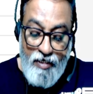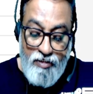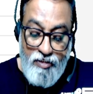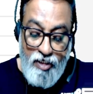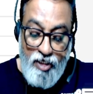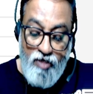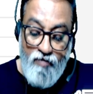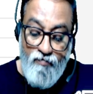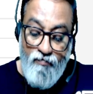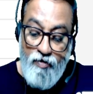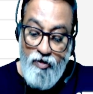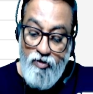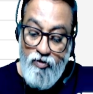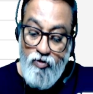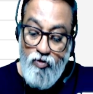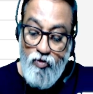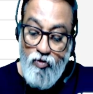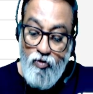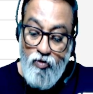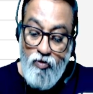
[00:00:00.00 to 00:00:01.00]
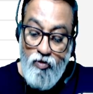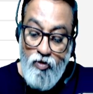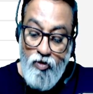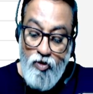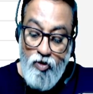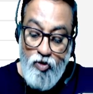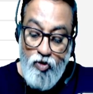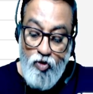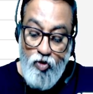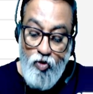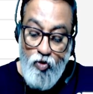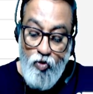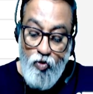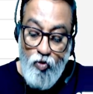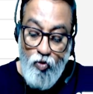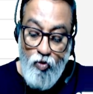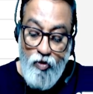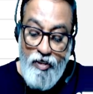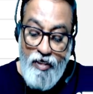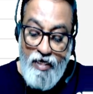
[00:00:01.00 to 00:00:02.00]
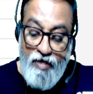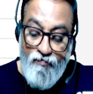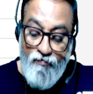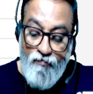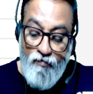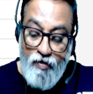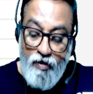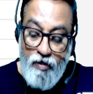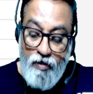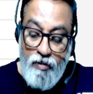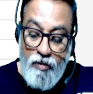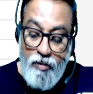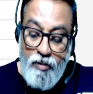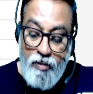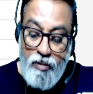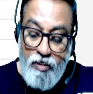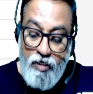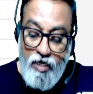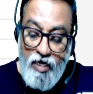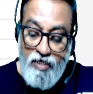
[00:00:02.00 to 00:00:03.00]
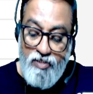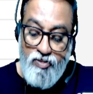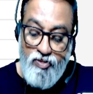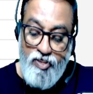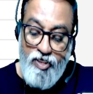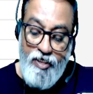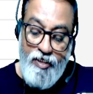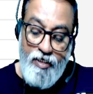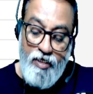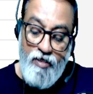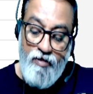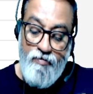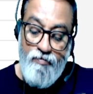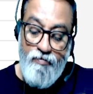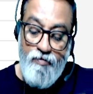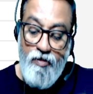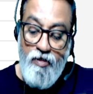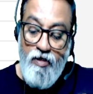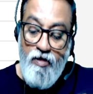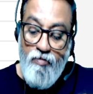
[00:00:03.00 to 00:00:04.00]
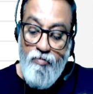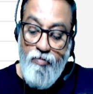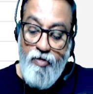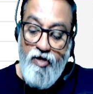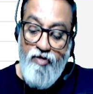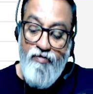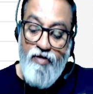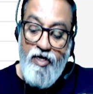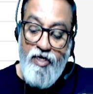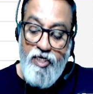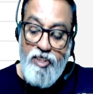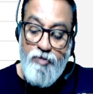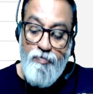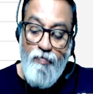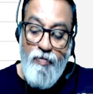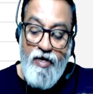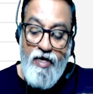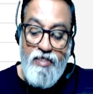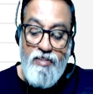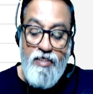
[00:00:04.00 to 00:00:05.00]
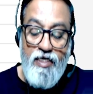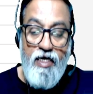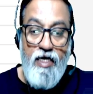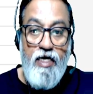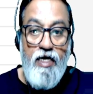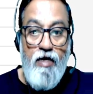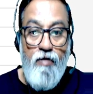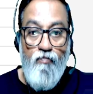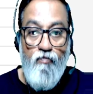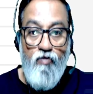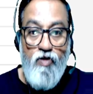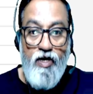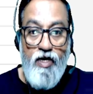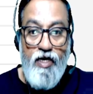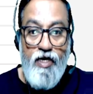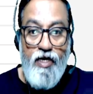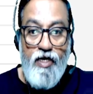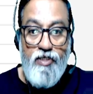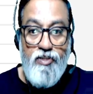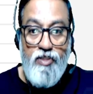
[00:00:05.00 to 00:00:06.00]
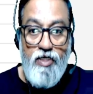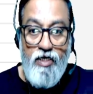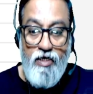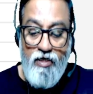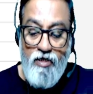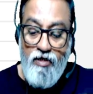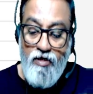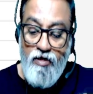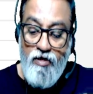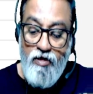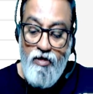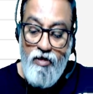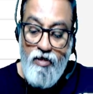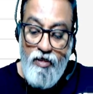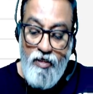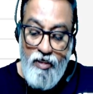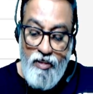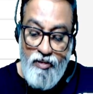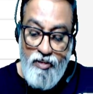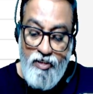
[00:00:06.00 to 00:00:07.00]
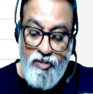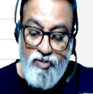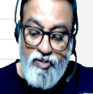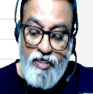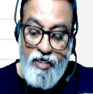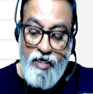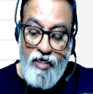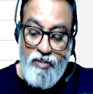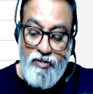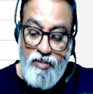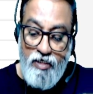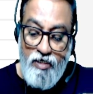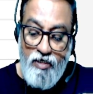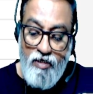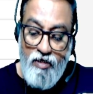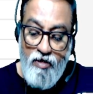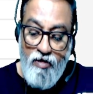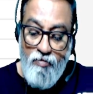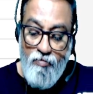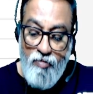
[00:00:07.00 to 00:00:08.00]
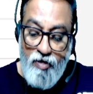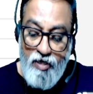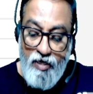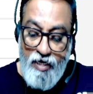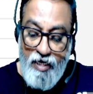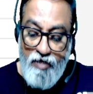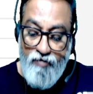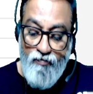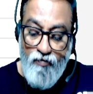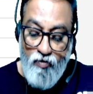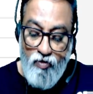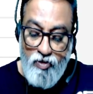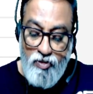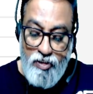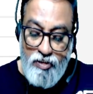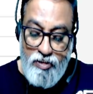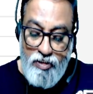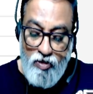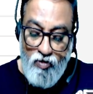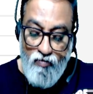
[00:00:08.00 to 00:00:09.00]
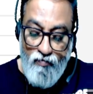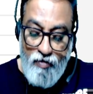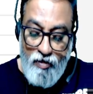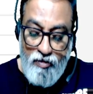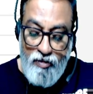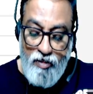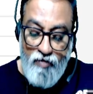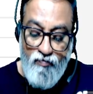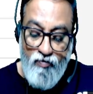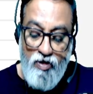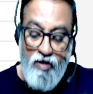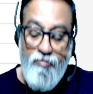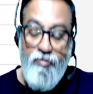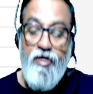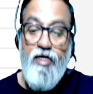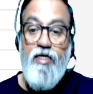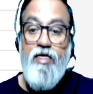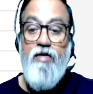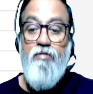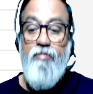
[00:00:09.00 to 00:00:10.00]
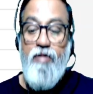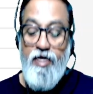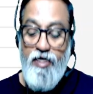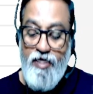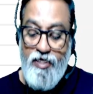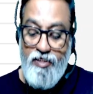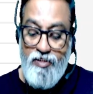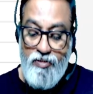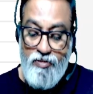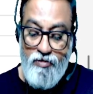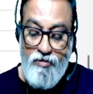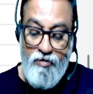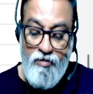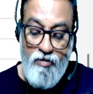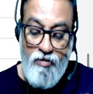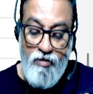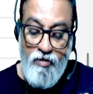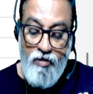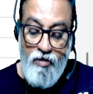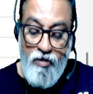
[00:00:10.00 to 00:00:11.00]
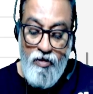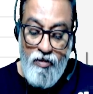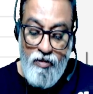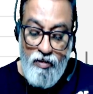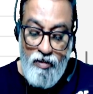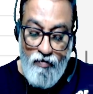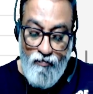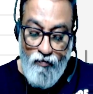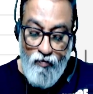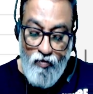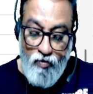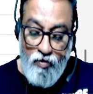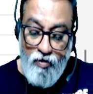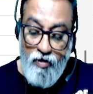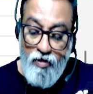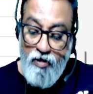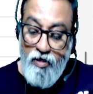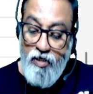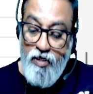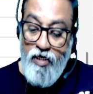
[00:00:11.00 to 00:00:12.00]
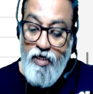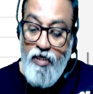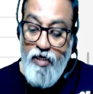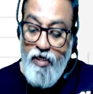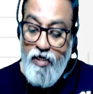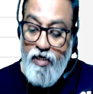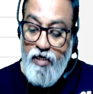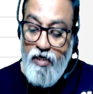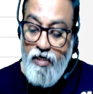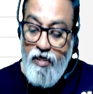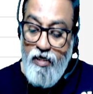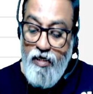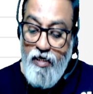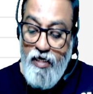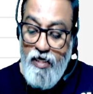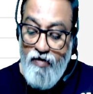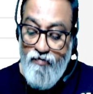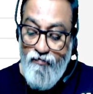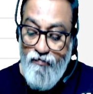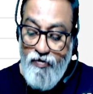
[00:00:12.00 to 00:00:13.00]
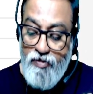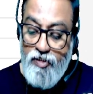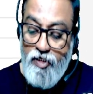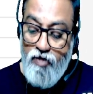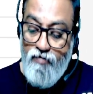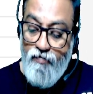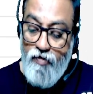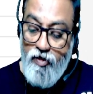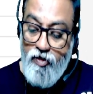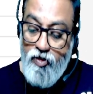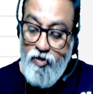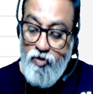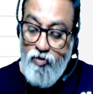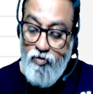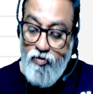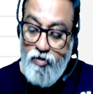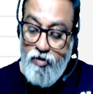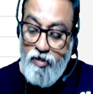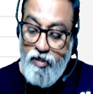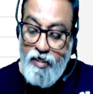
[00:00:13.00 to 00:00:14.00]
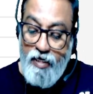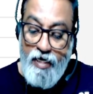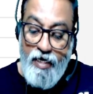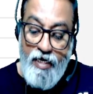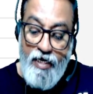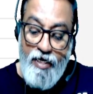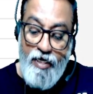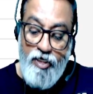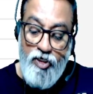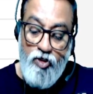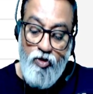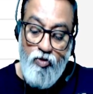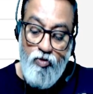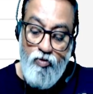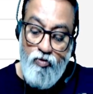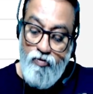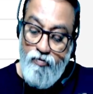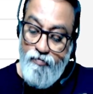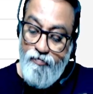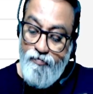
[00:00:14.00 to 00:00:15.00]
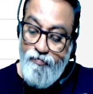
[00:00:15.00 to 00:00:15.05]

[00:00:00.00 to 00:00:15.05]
is equal to 2F cos theta. But we are displacing a upward direction in this direction, but net force is downward. Therefore, I am taking minus. Therefore, here F is equal to K into